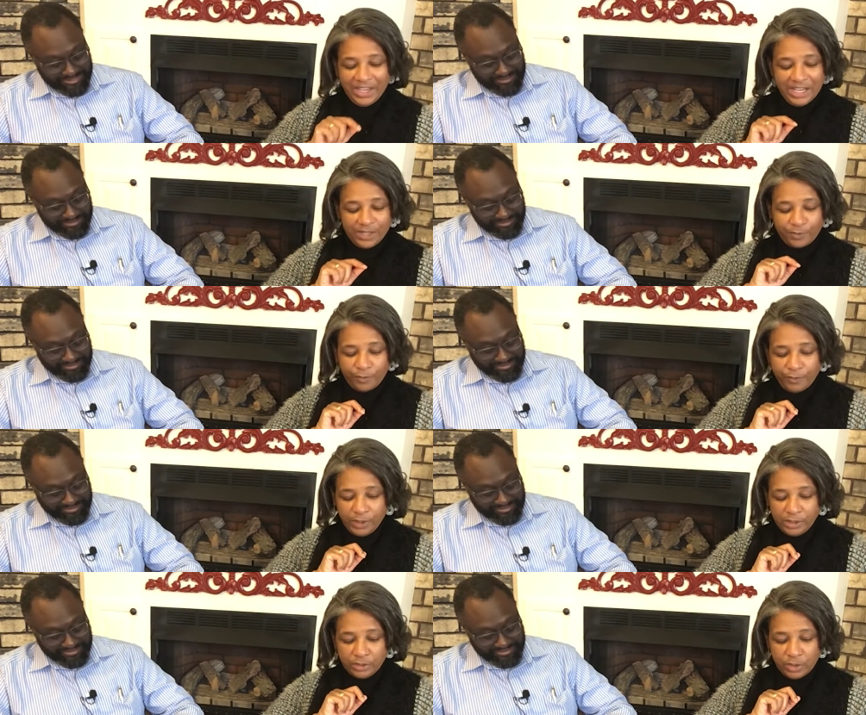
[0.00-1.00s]
Speaker 1: is
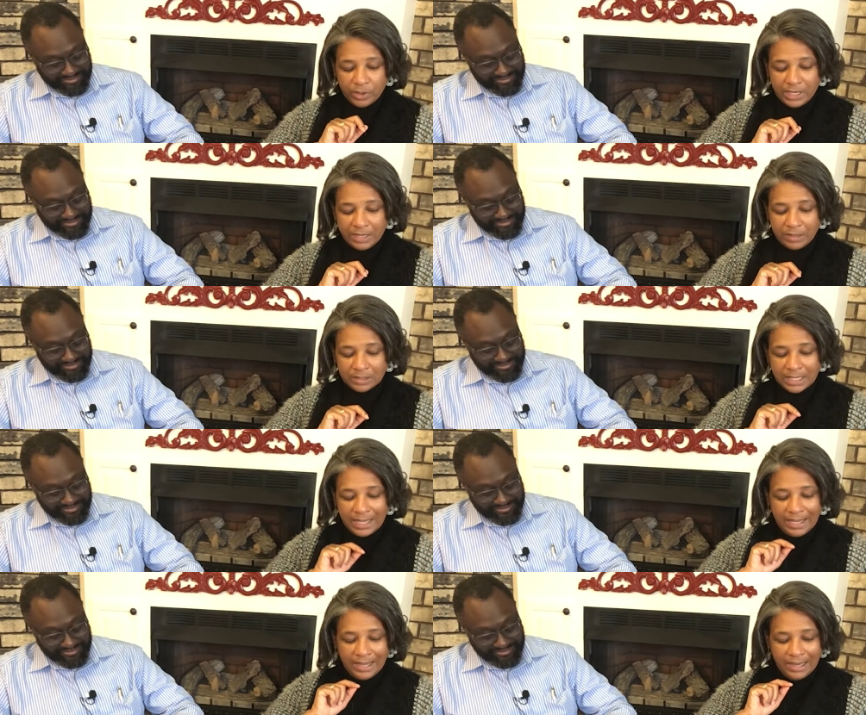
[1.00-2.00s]
fulfilled in your ears.
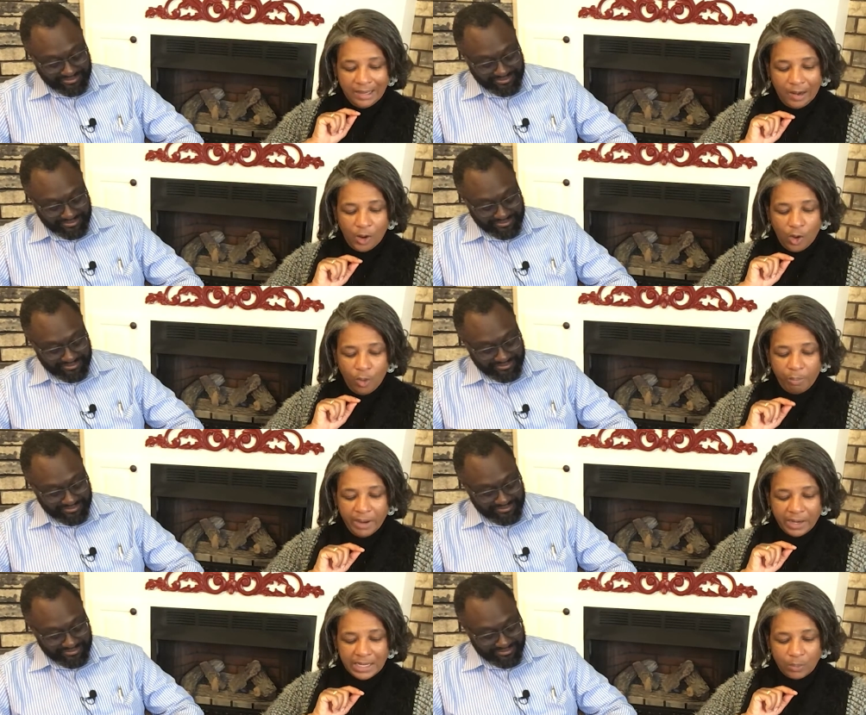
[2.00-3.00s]
And all
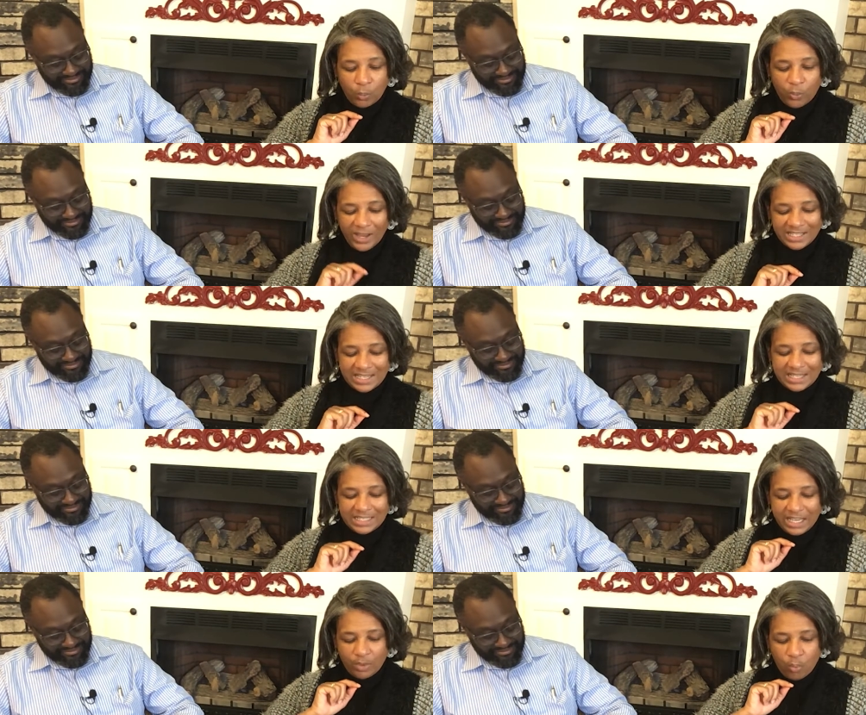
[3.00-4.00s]
bear him
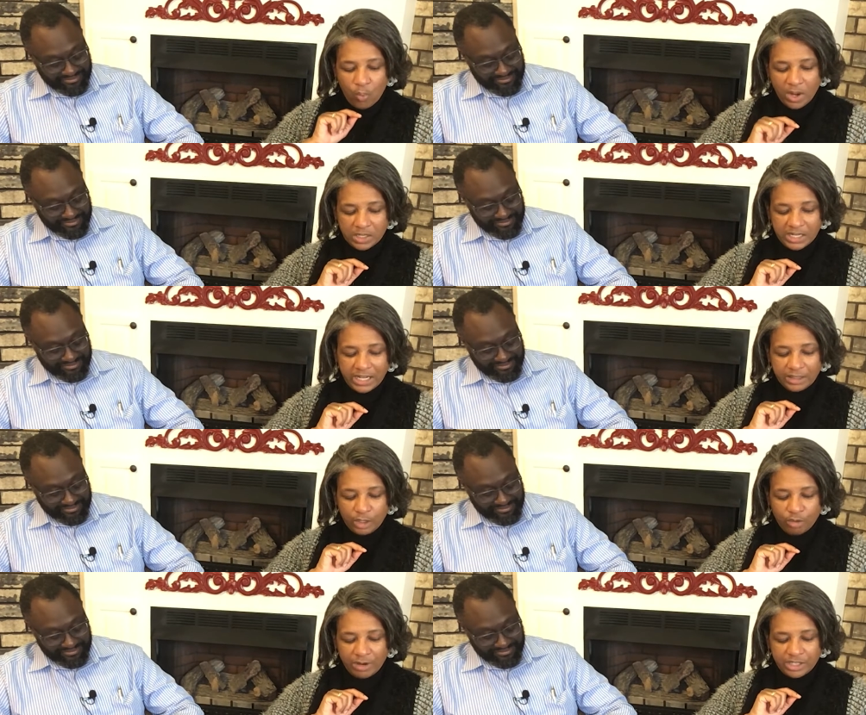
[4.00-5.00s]
witness and wondered at
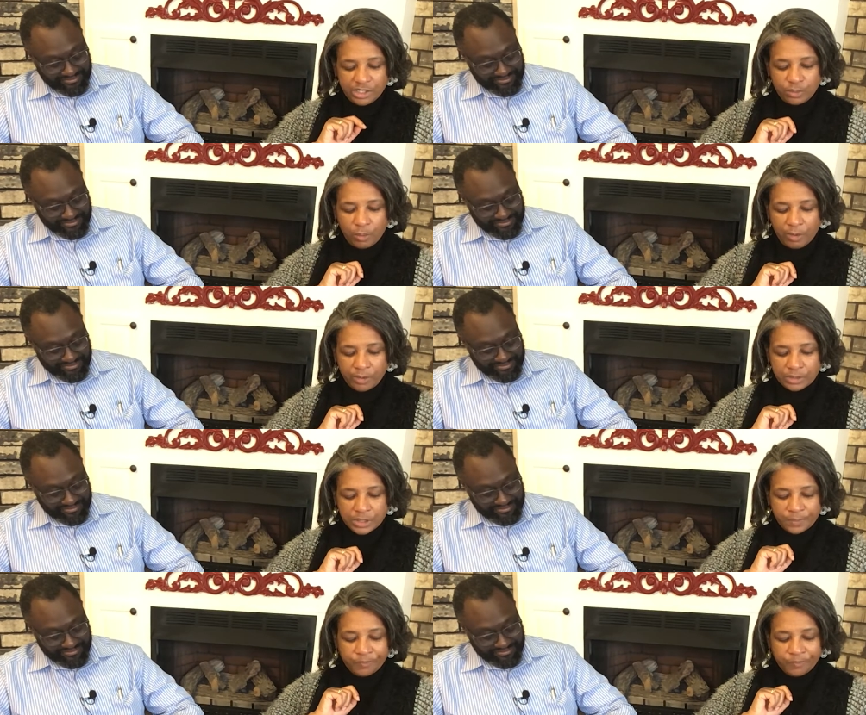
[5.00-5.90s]
the gracious words